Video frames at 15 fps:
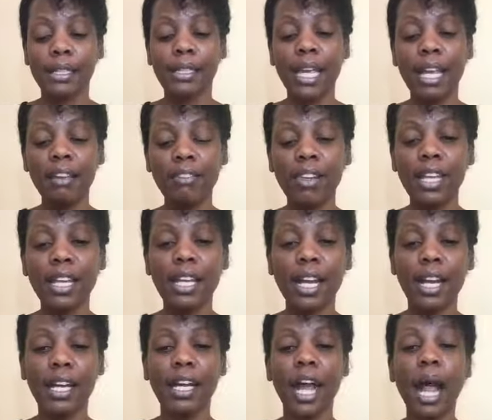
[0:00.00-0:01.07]
David,
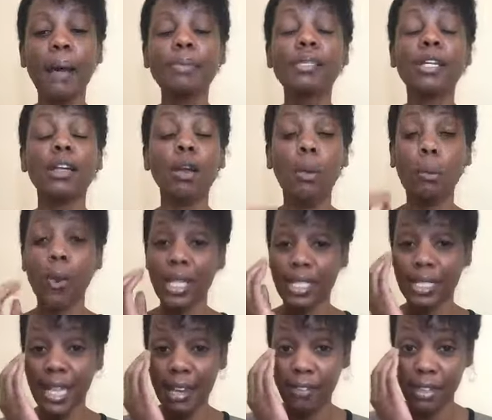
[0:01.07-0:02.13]
Absalom was
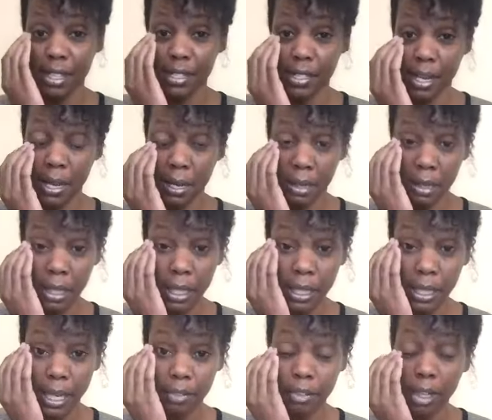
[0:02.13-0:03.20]
David's son, King
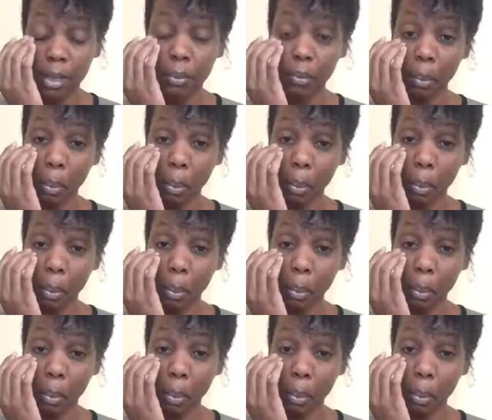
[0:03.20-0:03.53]
David